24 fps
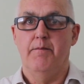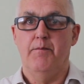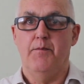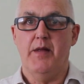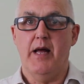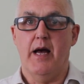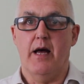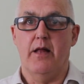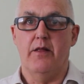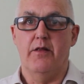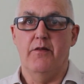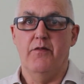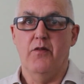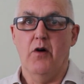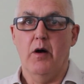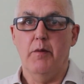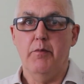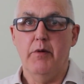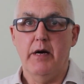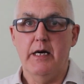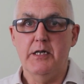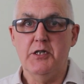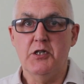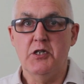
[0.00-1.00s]
Now the
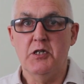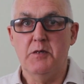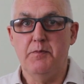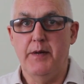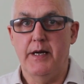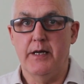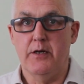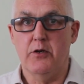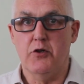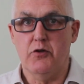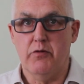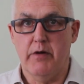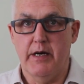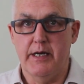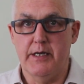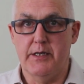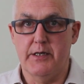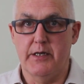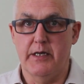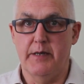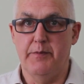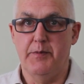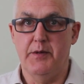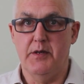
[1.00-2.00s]
vibrations penetrate
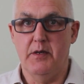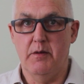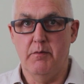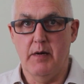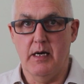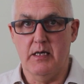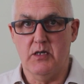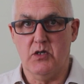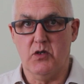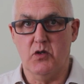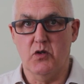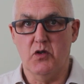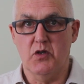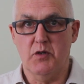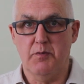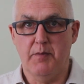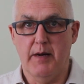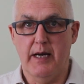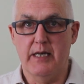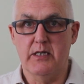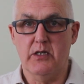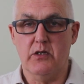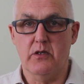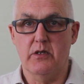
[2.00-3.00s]
deep into muscles,
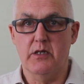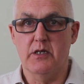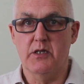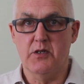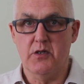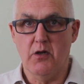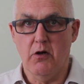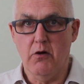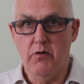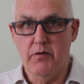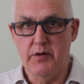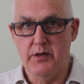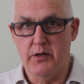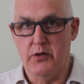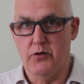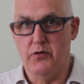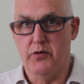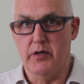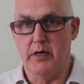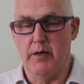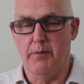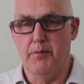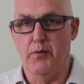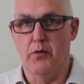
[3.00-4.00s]
basically dissolving the
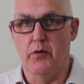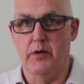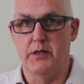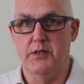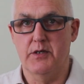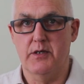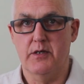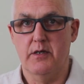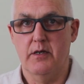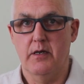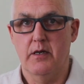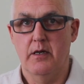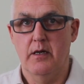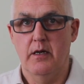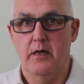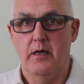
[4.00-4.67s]
trigger points.